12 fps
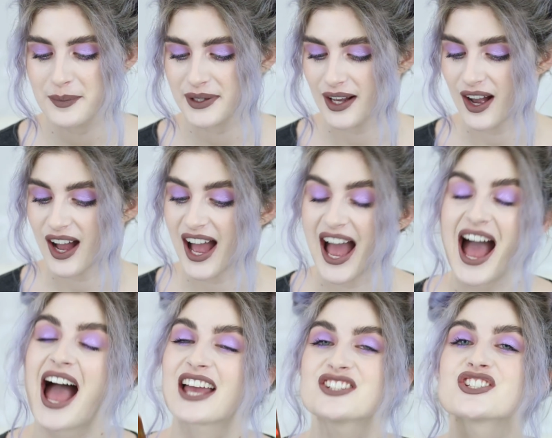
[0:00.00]
but
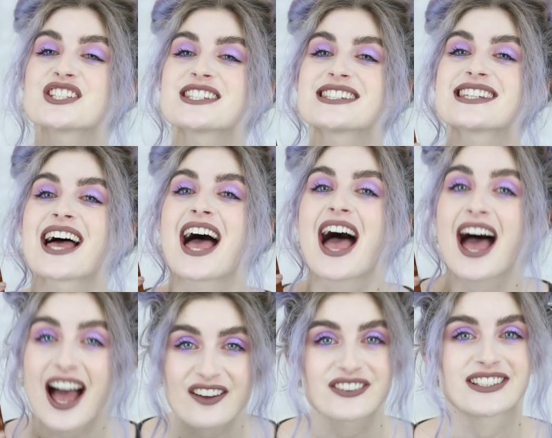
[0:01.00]
I just
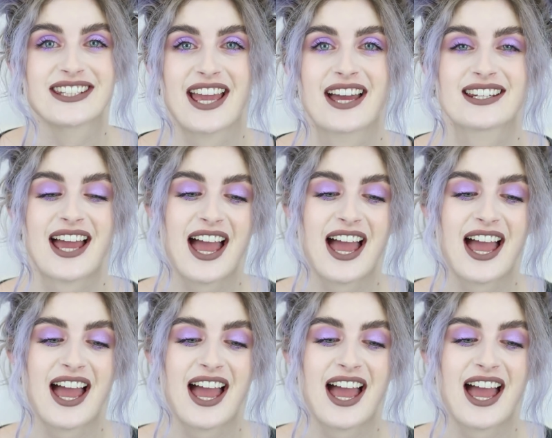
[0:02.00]
haven't yet.